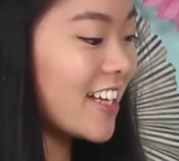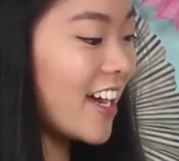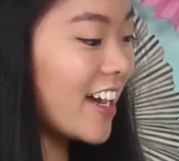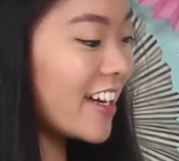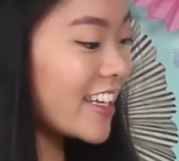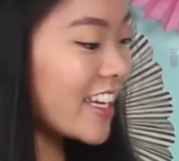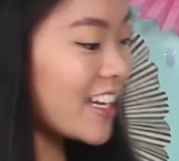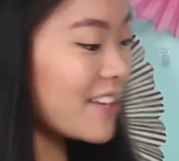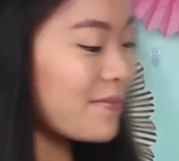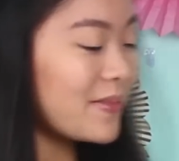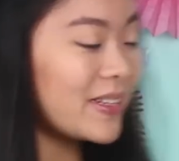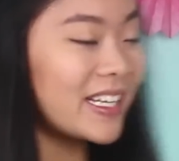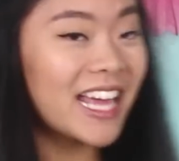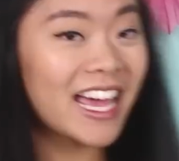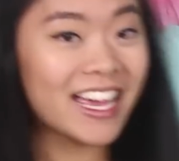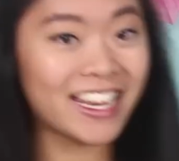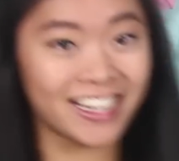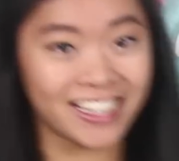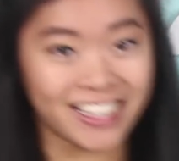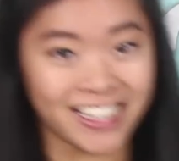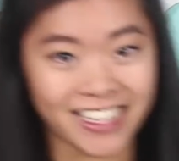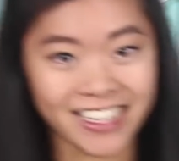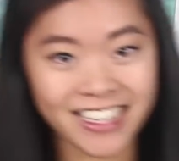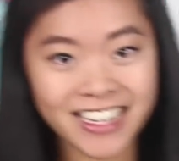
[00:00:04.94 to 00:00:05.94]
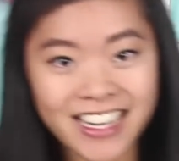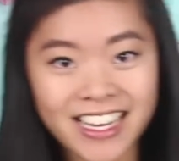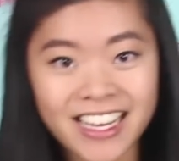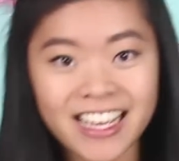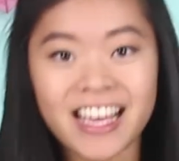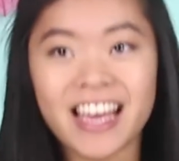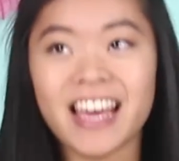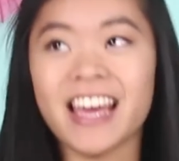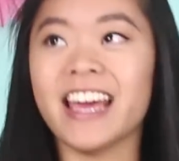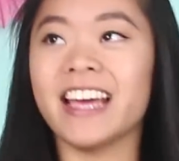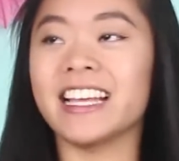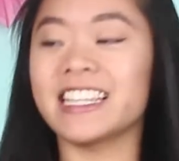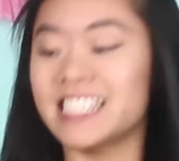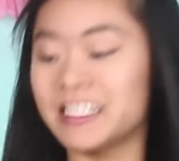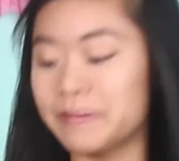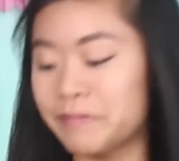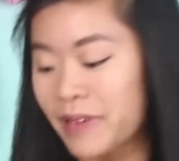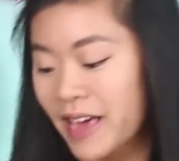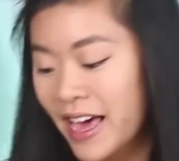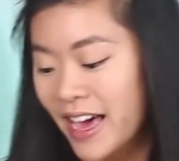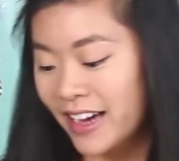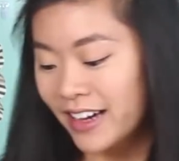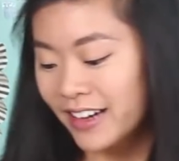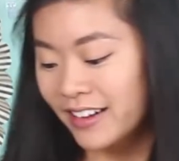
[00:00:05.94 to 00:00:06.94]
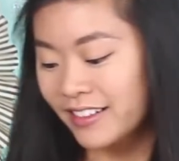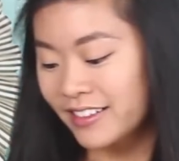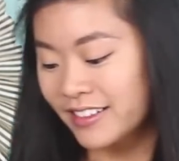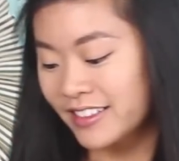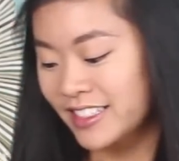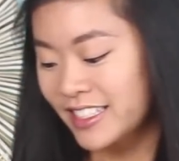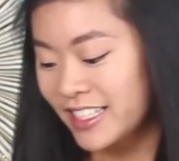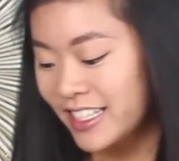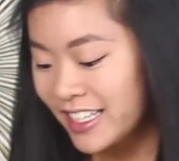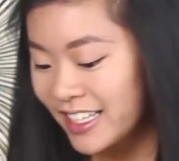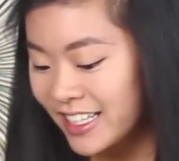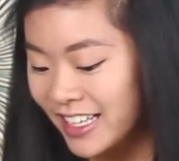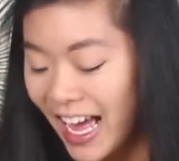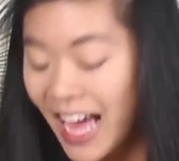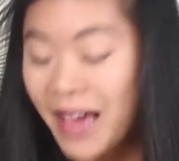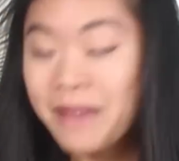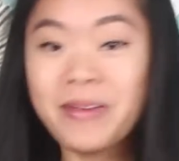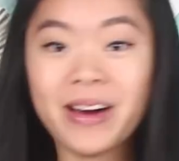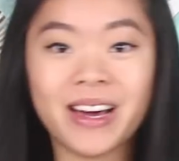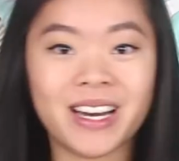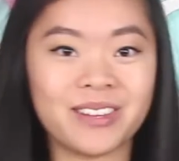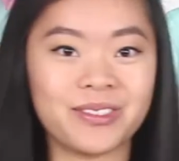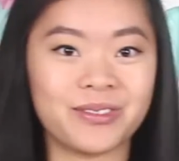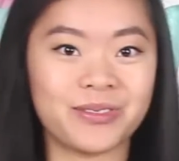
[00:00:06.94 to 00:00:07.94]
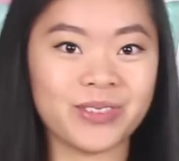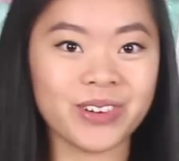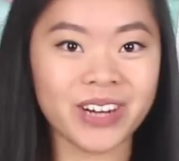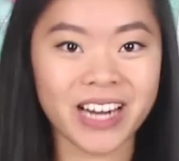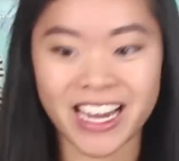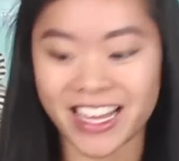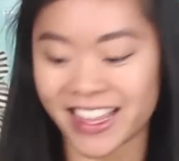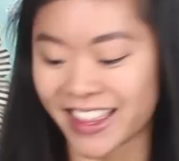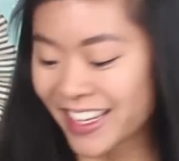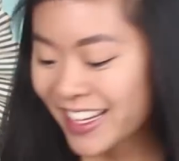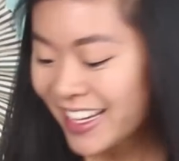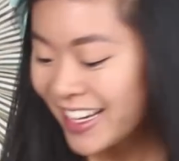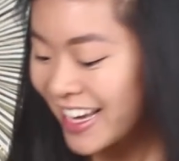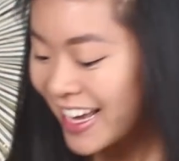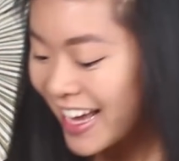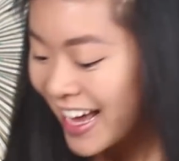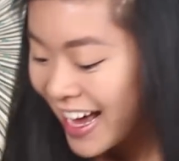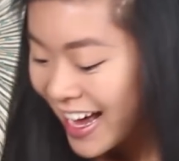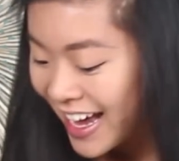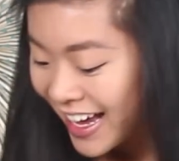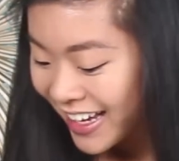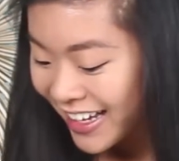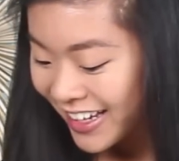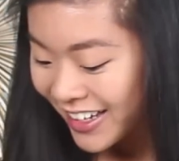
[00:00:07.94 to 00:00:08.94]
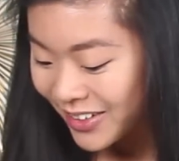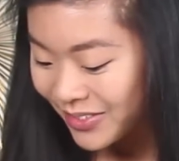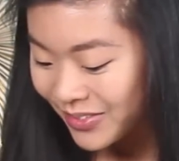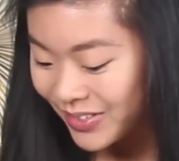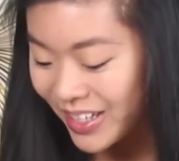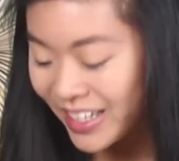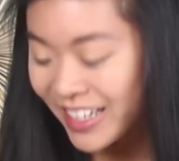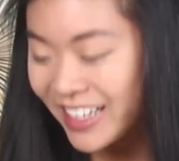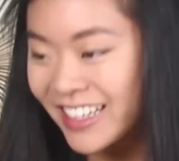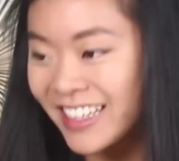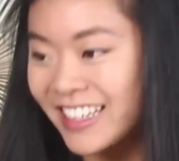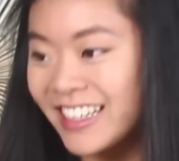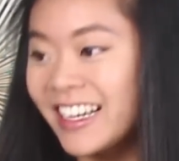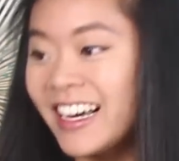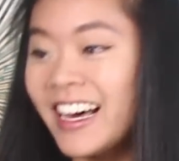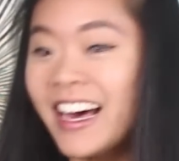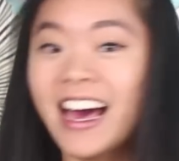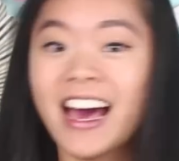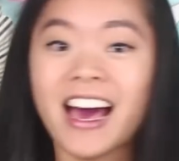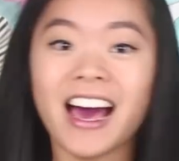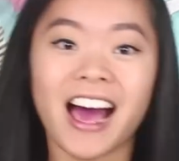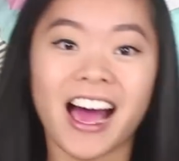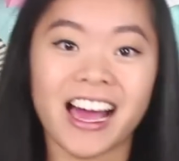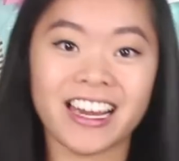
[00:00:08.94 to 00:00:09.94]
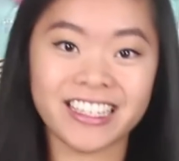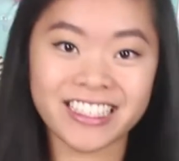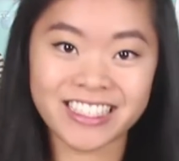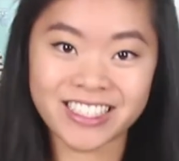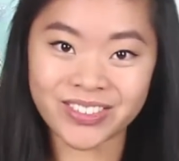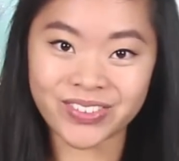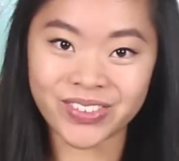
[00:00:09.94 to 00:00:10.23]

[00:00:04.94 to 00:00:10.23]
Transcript: not yet been edited. It's about, I'm out of breath. I need